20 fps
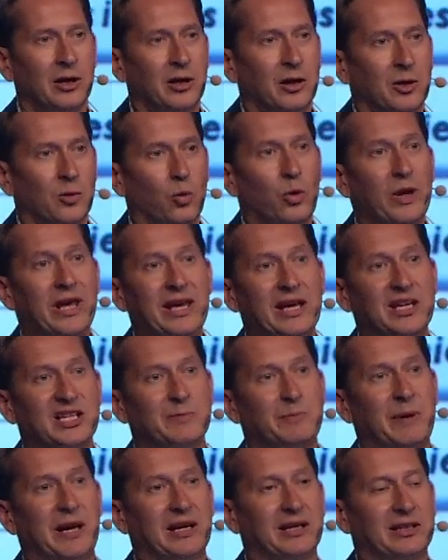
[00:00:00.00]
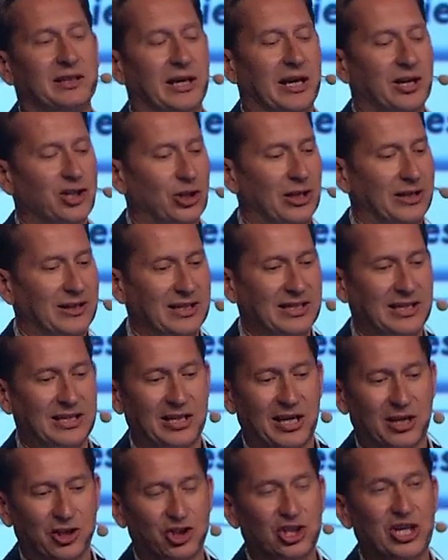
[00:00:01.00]
We expect, actually this is
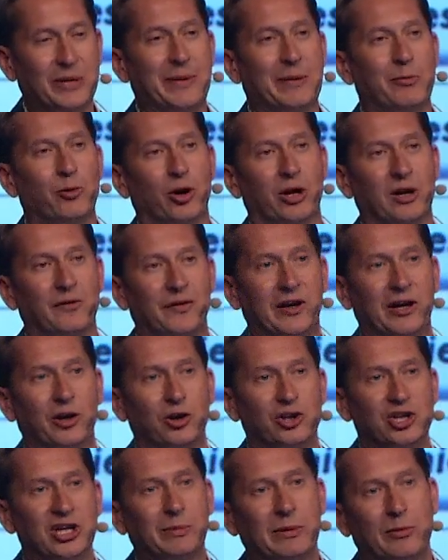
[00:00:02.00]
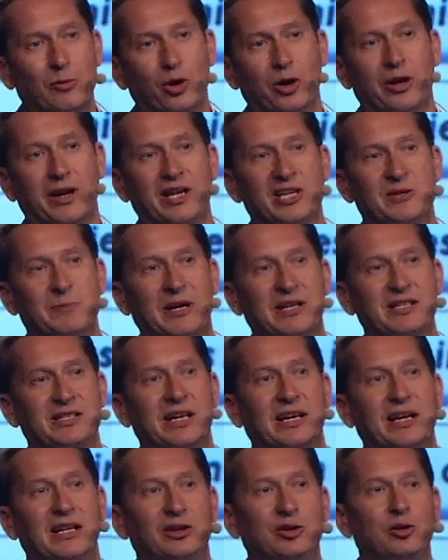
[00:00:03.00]
a JP Morgan figure, JP Morgan expects
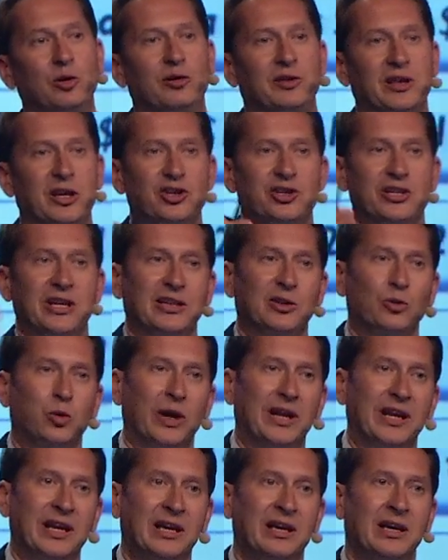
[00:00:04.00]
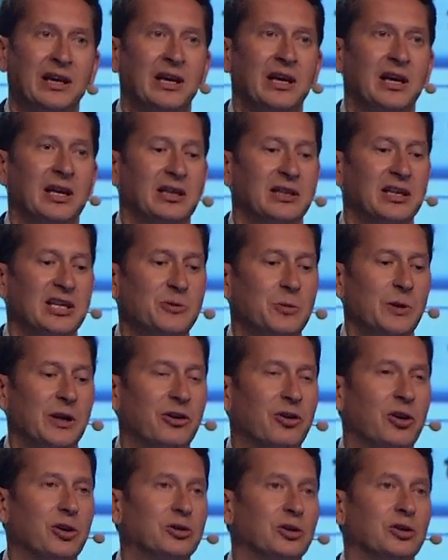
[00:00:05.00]
that in 2020, this will
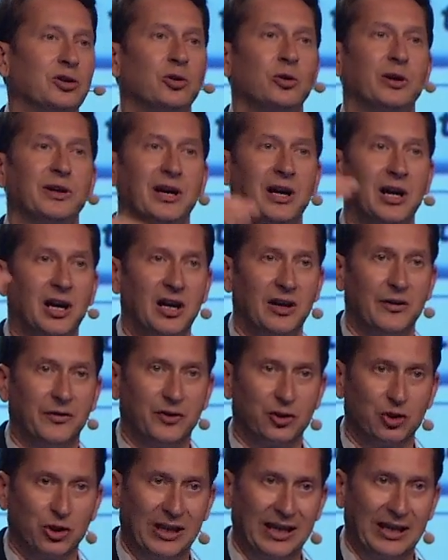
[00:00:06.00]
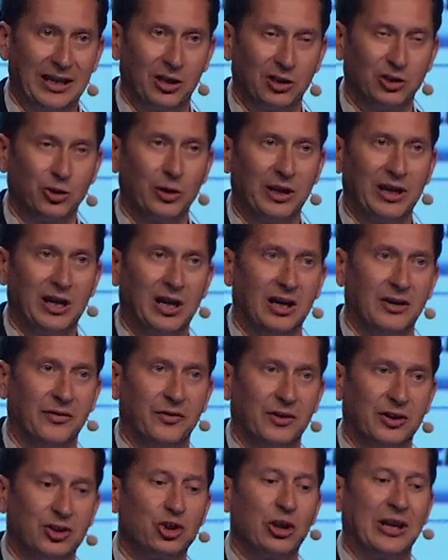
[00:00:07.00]
grow to
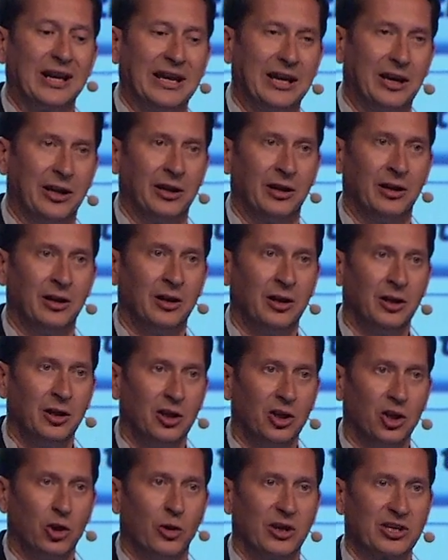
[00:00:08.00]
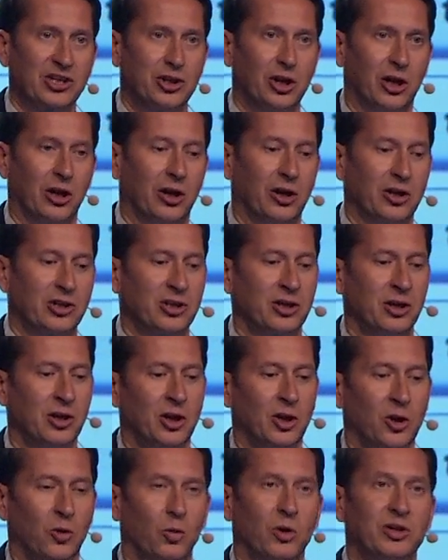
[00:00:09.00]
$2.5 trillion US dollars,
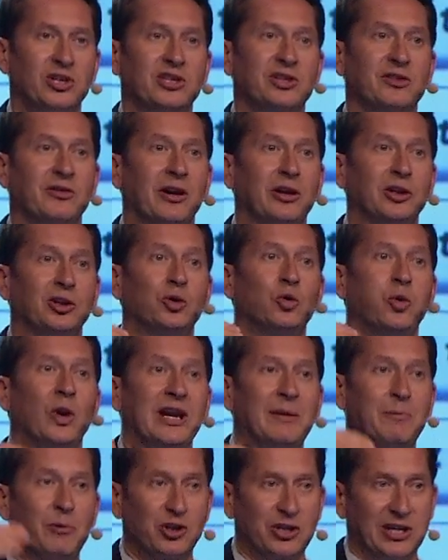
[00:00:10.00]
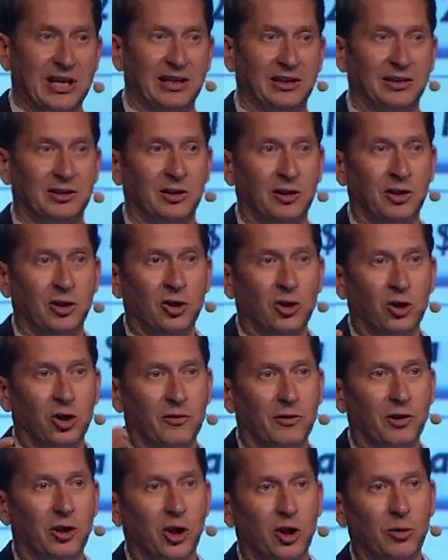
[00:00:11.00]
which is around 20%
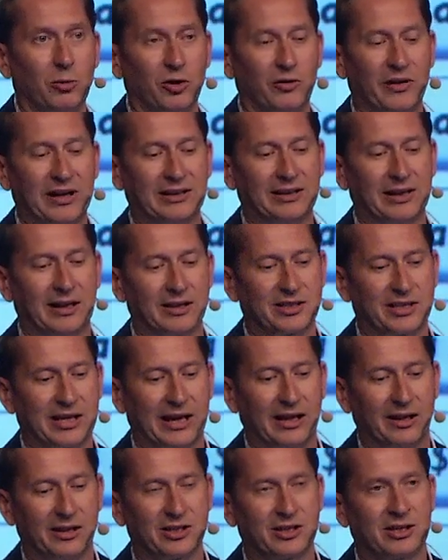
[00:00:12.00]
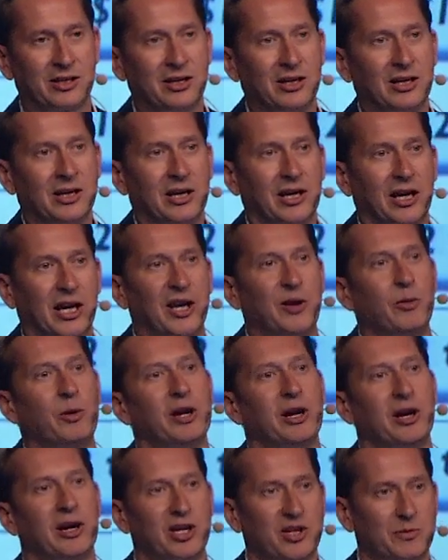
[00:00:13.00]
of global retail sales. And
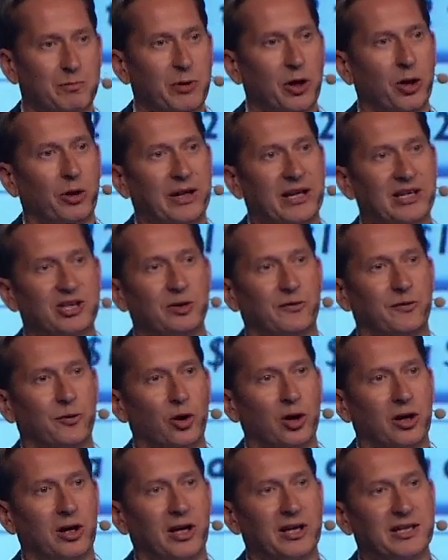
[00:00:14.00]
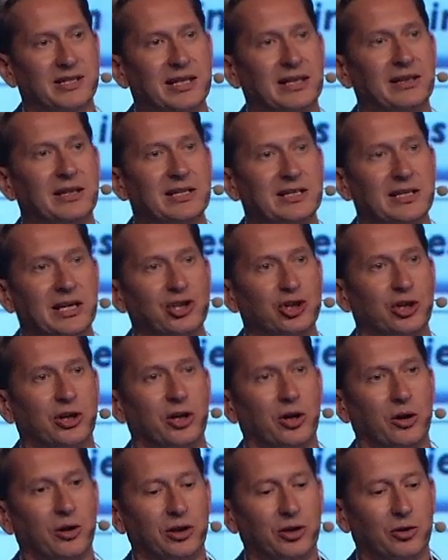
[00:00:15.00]
we are as bold as to forecast that this is actually
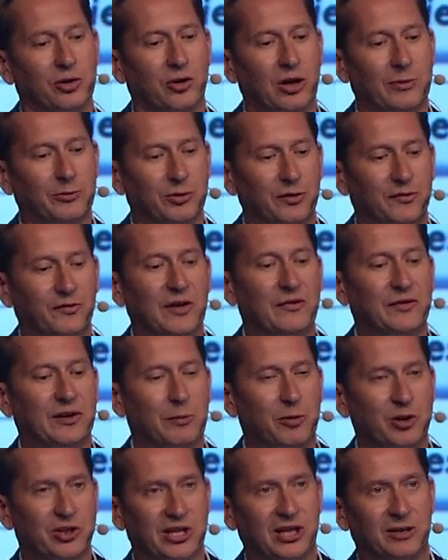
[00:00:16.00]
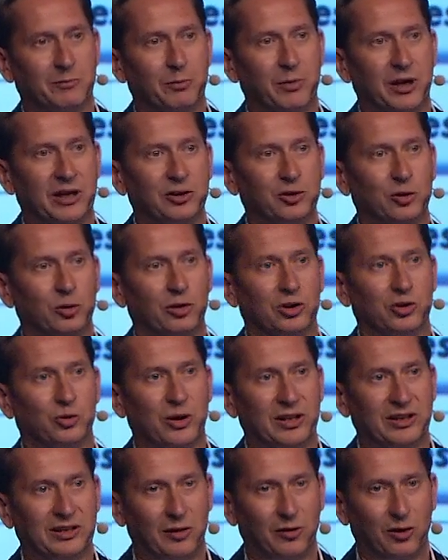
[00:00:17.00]
going to go up to 50% by
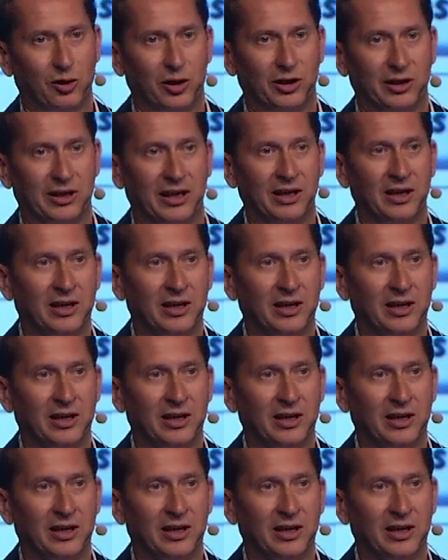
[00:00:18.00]
2030.